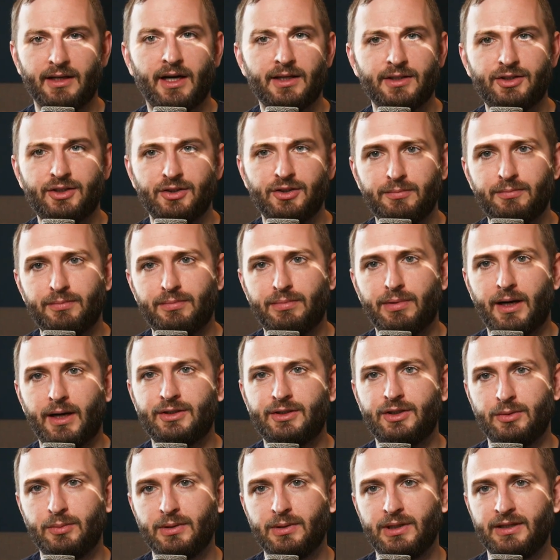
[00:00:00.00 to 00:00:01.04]
I do I
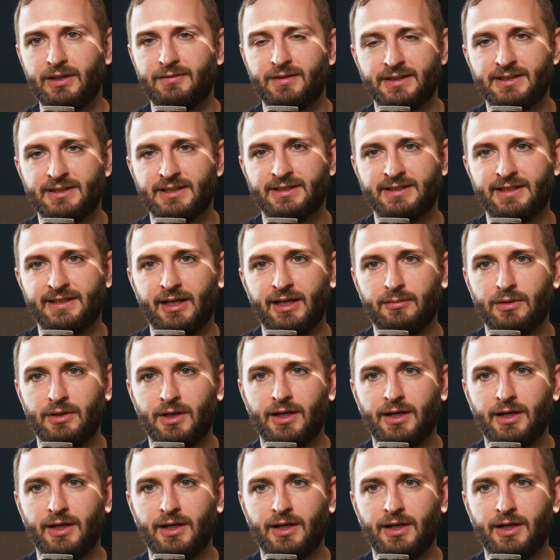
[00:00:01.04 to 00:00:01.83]
do believe it's sustainable.